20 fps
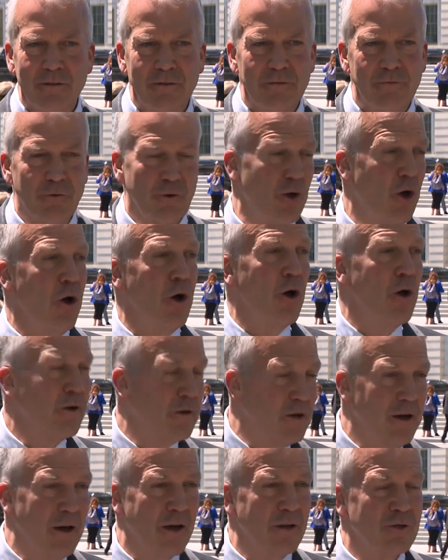for the whole
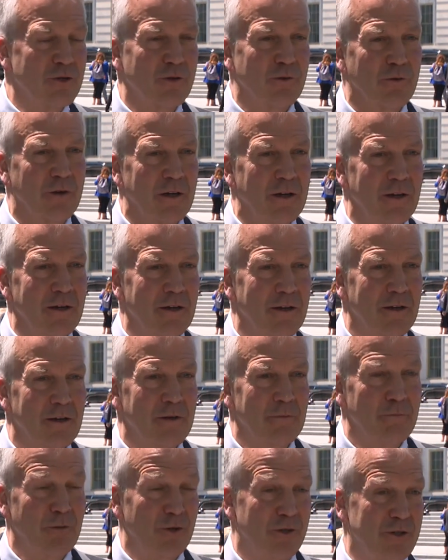country,
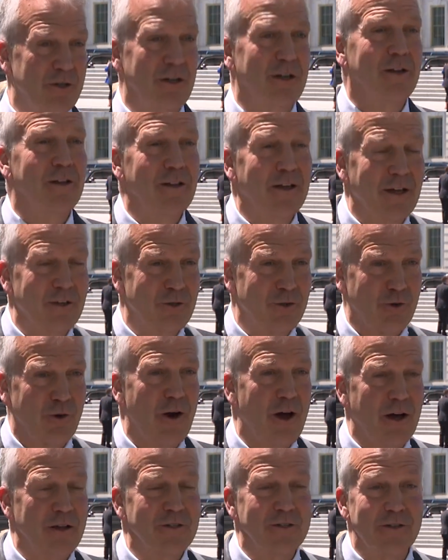particularly on
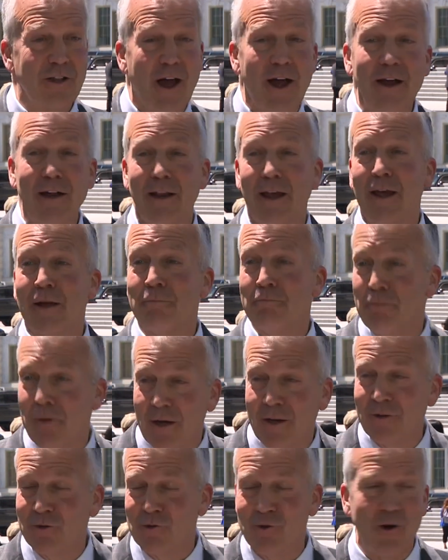trucks, light and
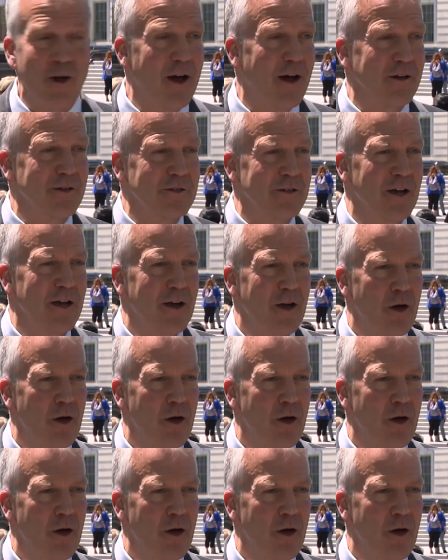big trucks,